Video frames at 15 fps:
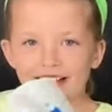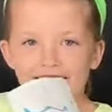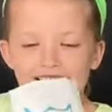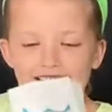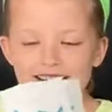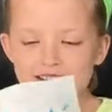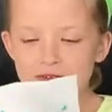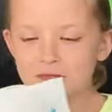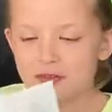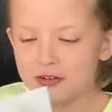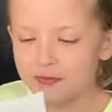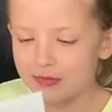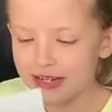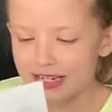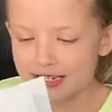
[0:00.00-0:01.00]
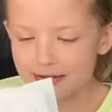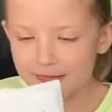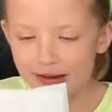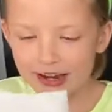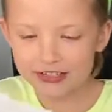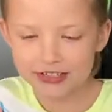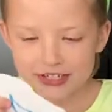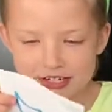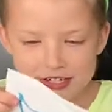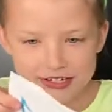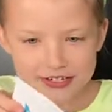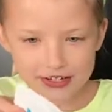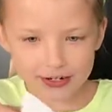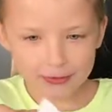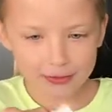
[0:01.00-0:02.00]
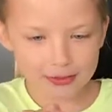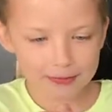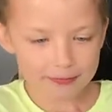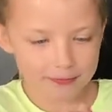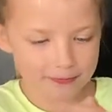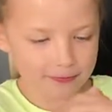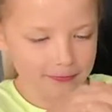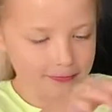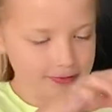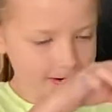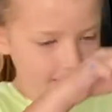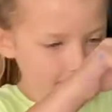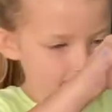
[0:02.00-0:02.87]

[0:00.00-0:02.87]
It's a blue Peter bag. So I'm going to dip